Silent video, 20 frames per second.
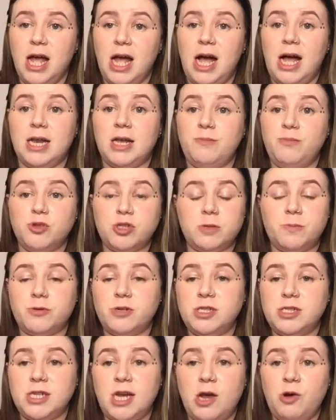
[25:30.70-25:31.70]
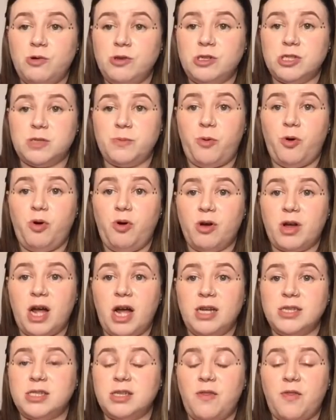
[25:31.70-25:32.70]
And I much appreciate all your support,
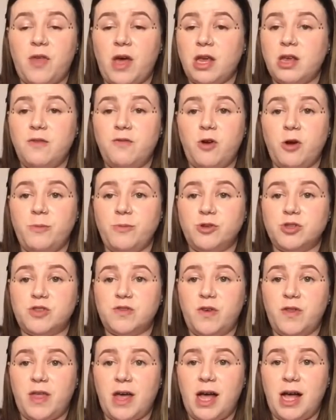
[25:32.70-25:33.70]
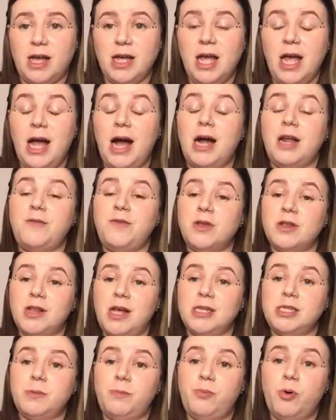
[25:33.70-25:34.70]
guys, so thank you very much for that. If you'd
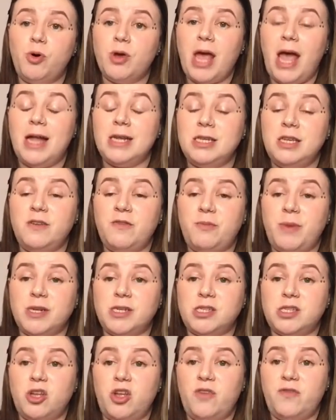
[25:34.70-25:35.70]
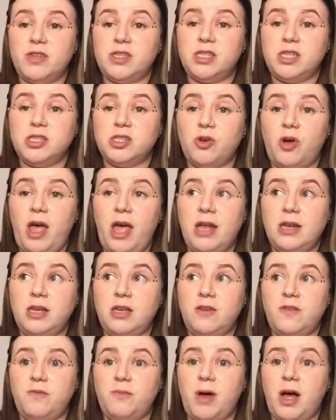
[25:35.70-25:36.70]
like to book any of my services or any
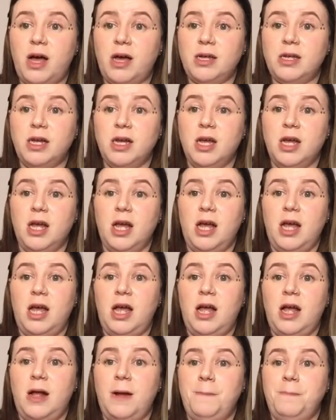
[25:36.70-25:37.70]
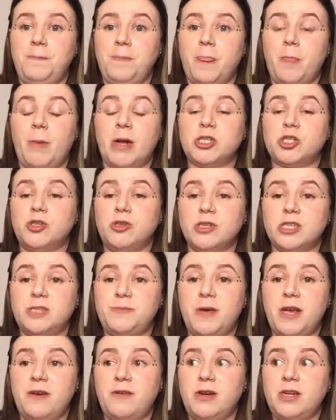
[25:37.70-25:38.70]
of my um, magical
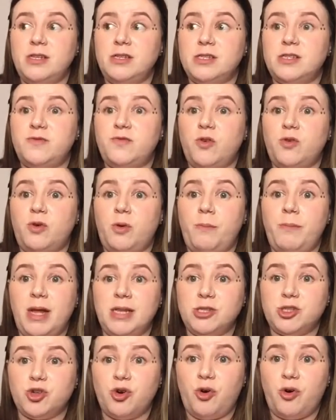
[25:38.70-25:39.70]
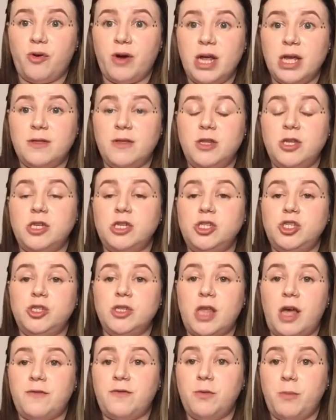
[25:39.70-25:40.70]
experience for mentoring, then you can do
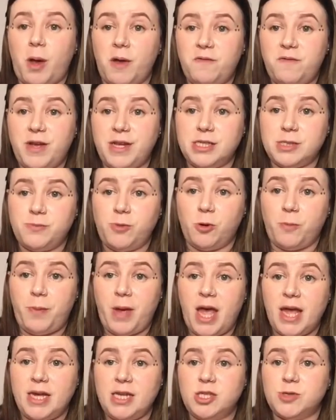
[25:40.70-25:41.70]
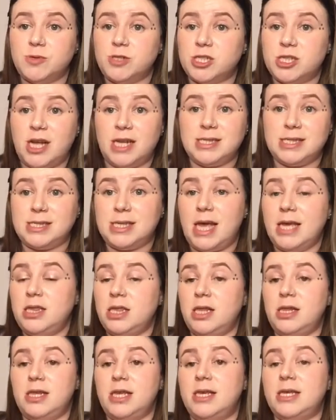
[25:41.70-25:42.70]
that through my Facebook page, which, as I say,
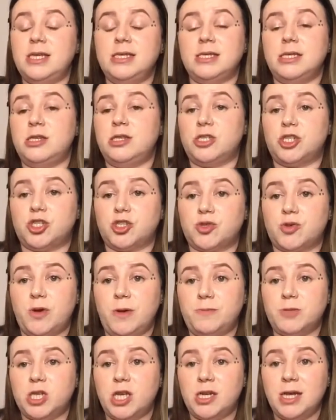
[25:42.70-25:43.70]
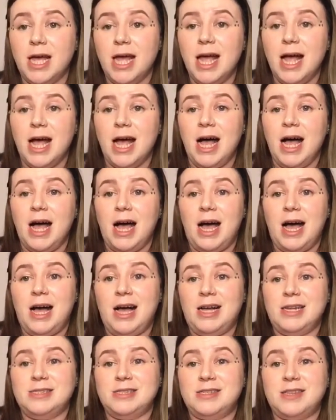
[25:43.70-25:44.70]
the link is in the description.
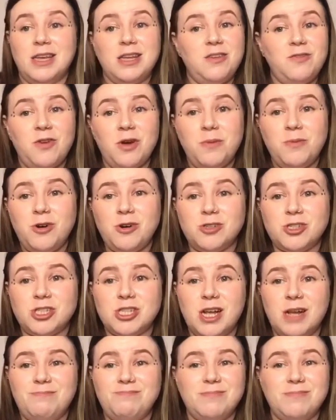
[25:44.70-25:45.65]
And thank you very much.